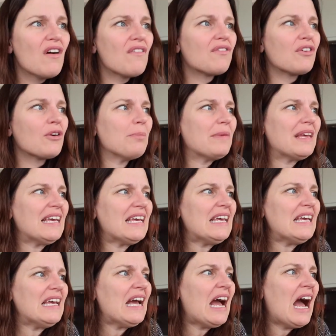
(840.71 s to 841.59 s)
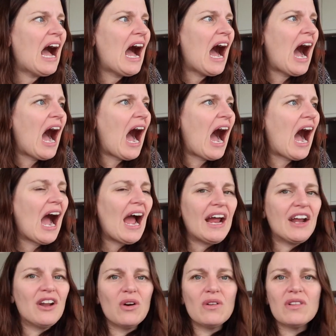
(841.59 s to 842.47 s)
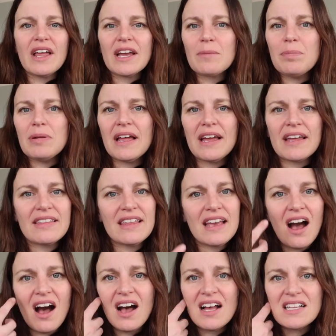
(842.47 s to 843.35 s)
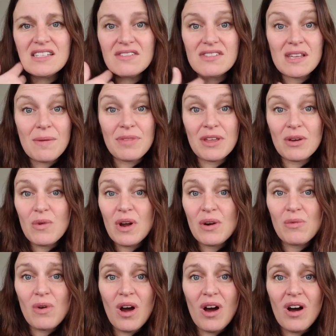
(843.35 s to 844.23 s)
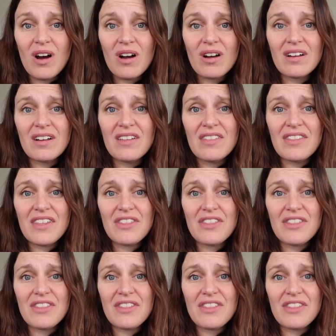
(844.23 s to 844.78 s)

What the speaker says: For me, I don't like playing the odds if something went wrong, that